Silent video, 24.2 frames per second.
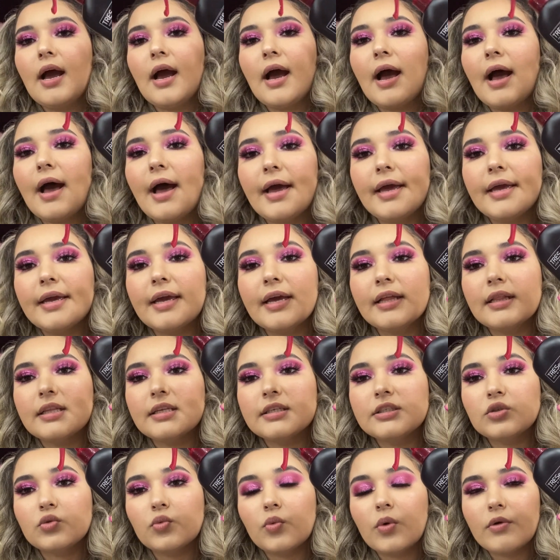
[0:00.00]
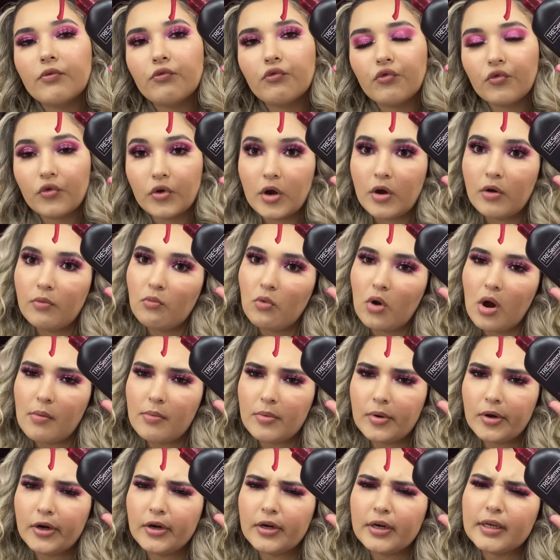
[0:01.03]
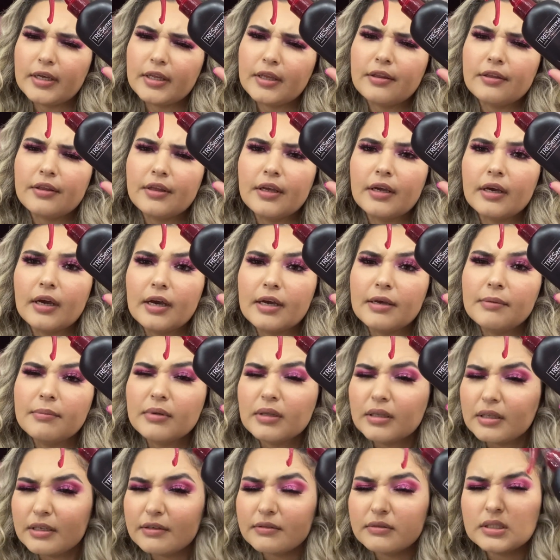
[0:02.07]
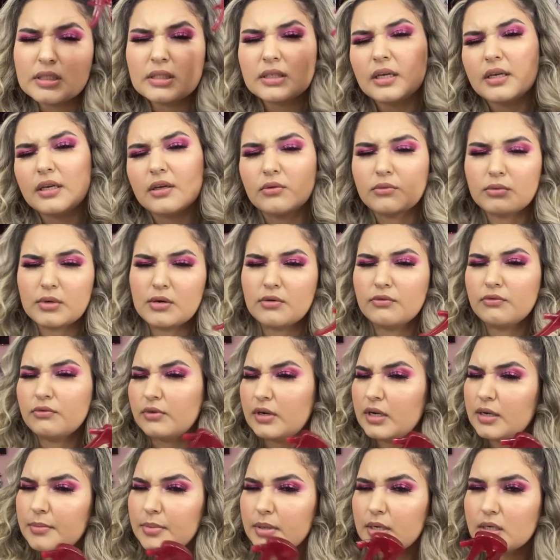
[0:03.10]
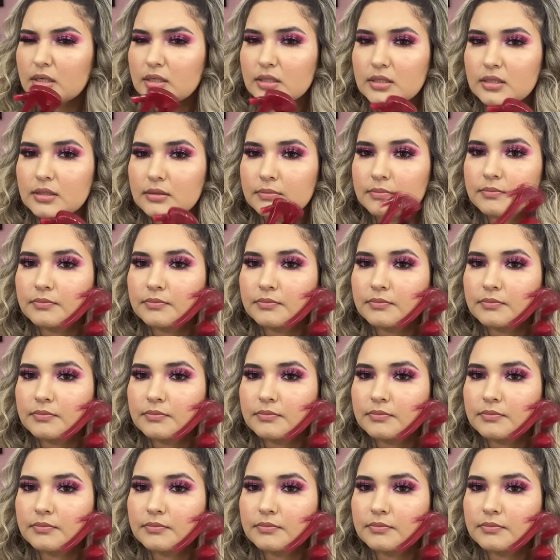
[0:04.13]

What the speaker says: I get this one from Walmart. I believe it's like around $5.